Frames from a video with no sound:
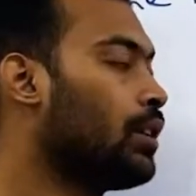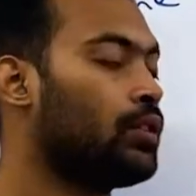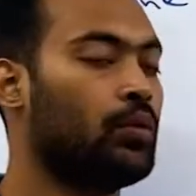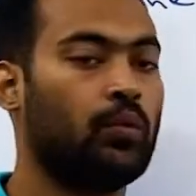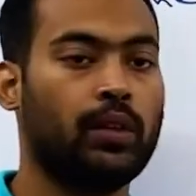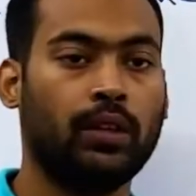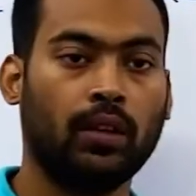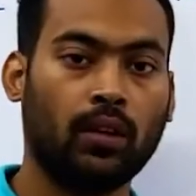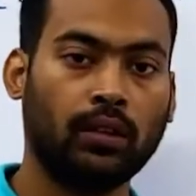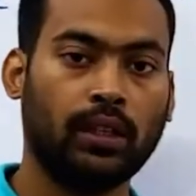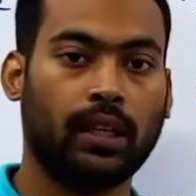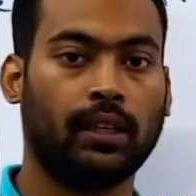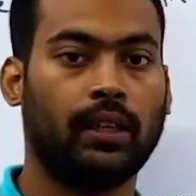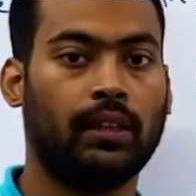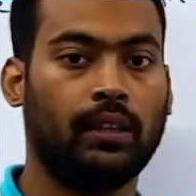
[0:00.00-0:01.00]
So we know
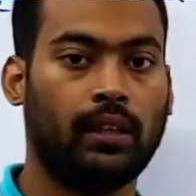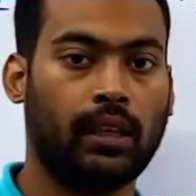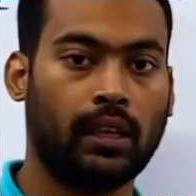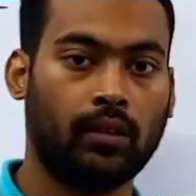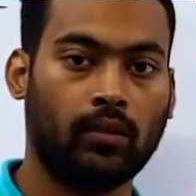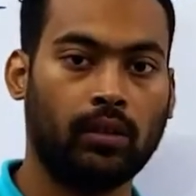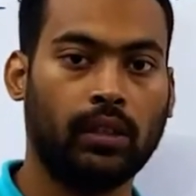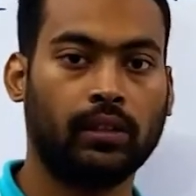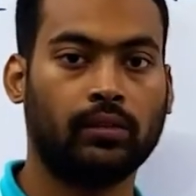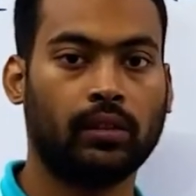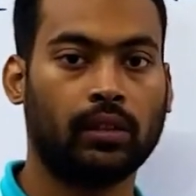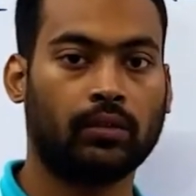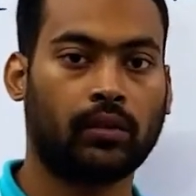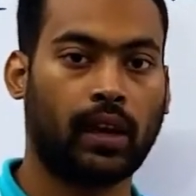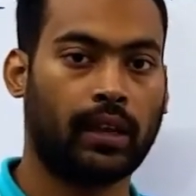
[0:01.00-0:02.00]
that in
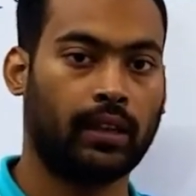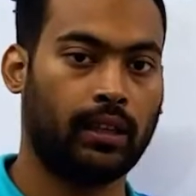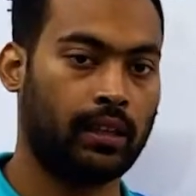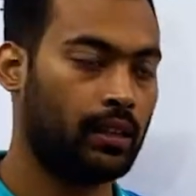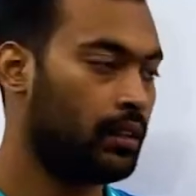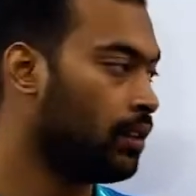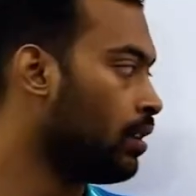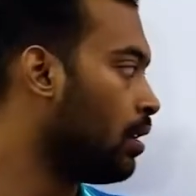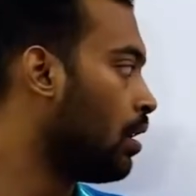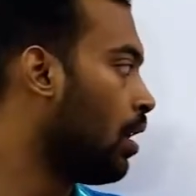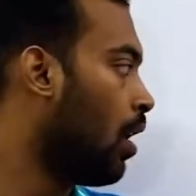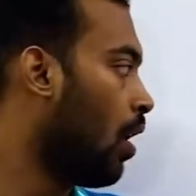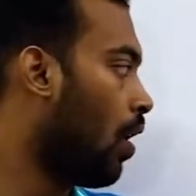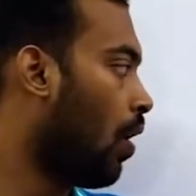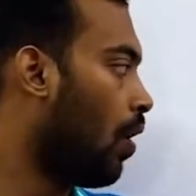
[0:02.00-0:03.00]
equilateral triangle,
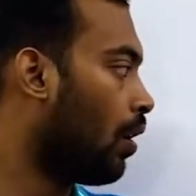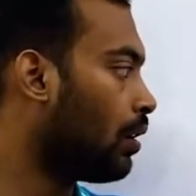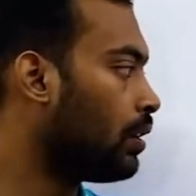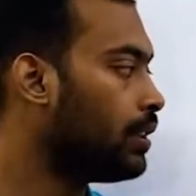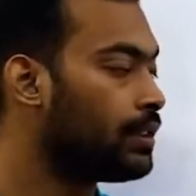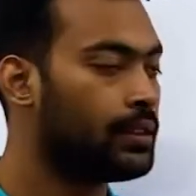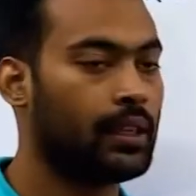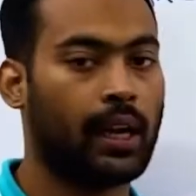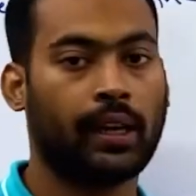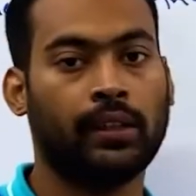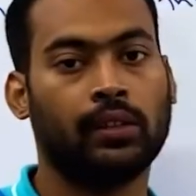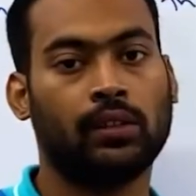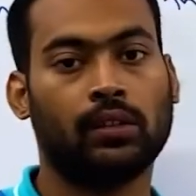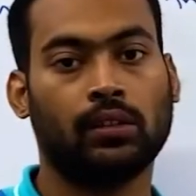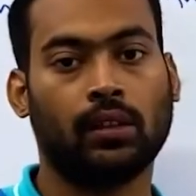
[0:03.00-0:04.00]
all the
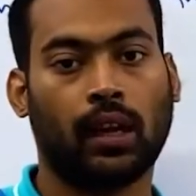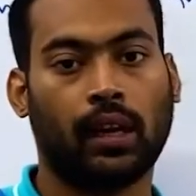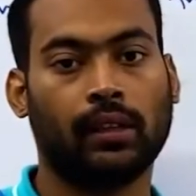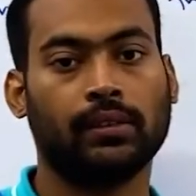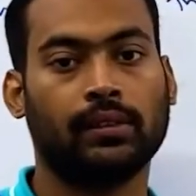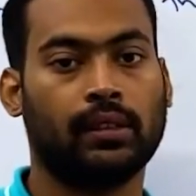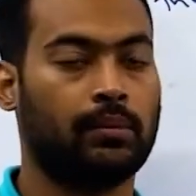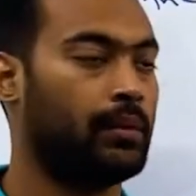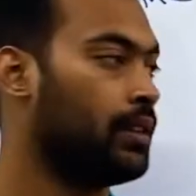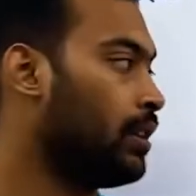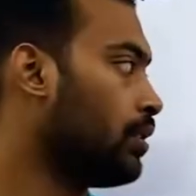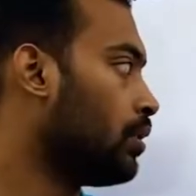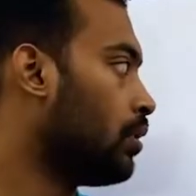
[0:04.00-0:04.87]
sides are similar.